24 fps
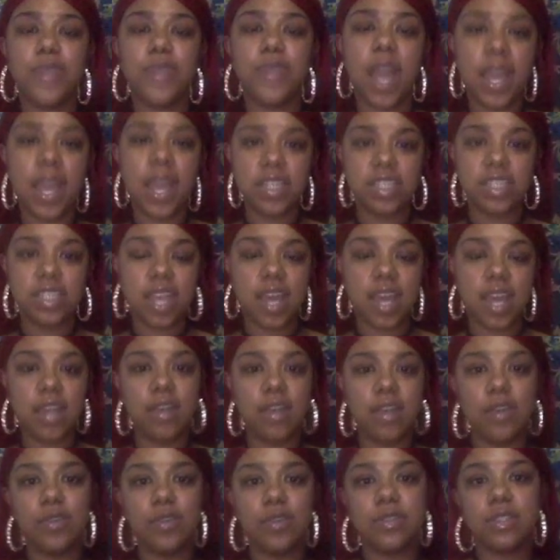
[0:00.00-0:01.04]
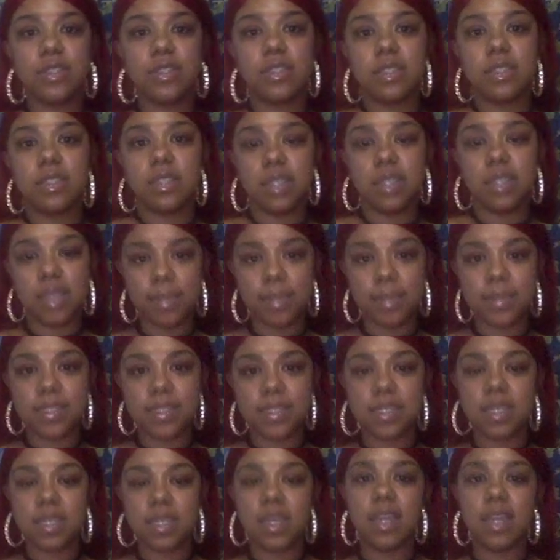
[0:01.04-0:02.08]
eyeshadows and
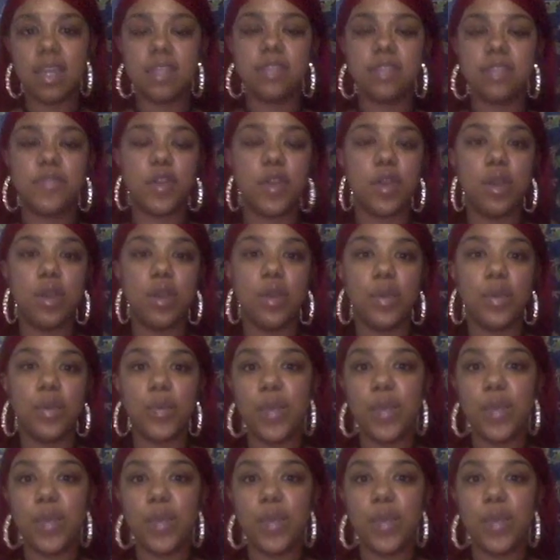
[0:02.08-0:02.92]
lipsticks for